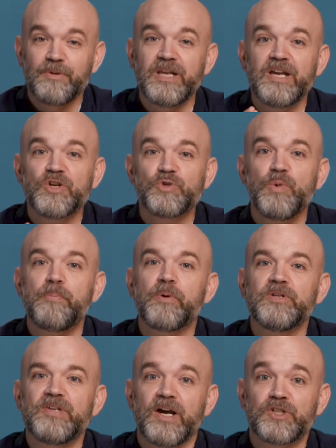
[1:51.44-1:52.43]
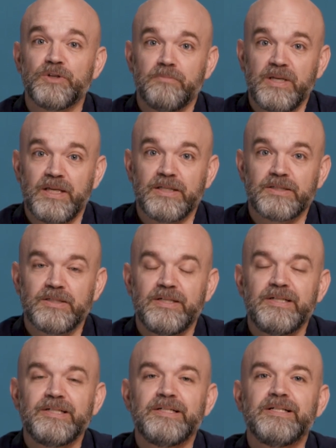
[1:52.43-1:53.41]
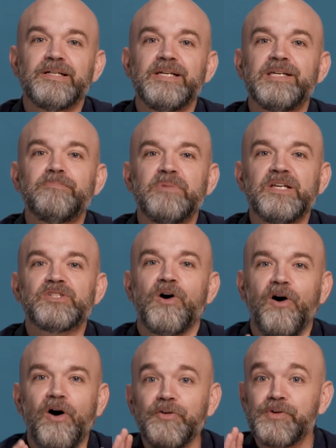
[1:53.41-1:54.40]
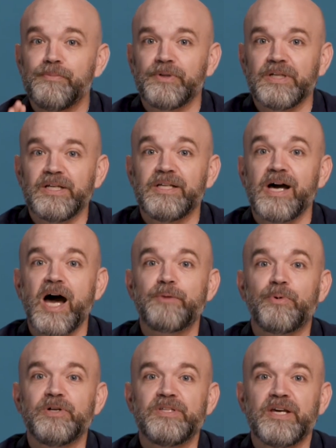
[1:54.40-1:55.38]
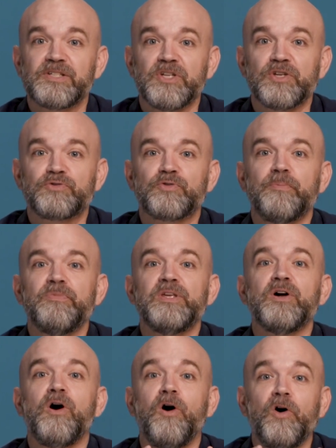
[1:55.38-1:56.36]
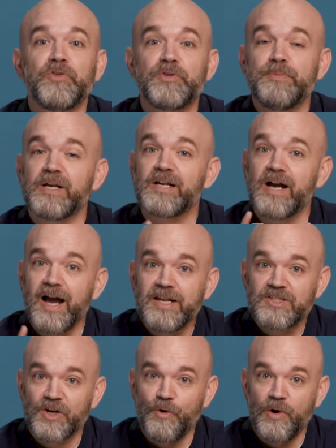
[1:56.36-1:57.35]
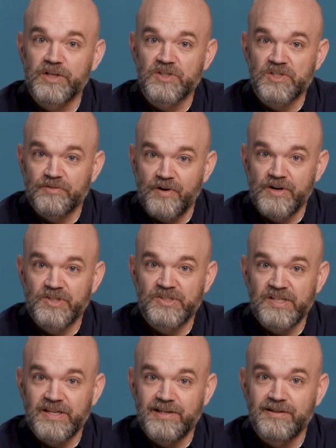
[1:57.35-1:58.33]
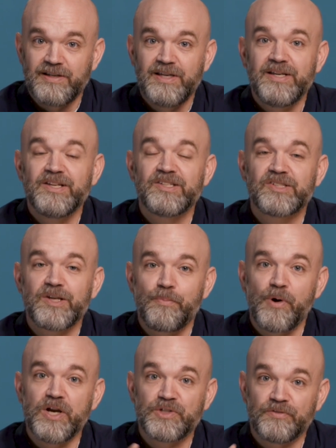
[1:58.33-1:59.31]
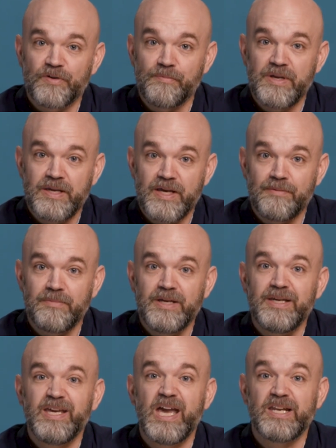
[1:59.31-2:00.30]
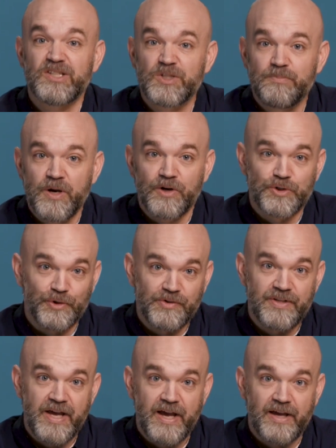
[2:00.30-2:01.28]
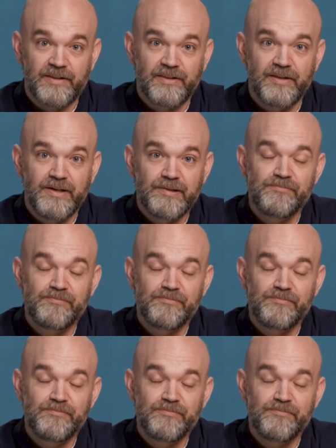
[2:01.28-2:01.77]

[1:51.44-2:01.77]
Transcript: But here's what protection means. It means ultimately God protects us from the ultimate consequences of our sin, separation from him, and spiritual death.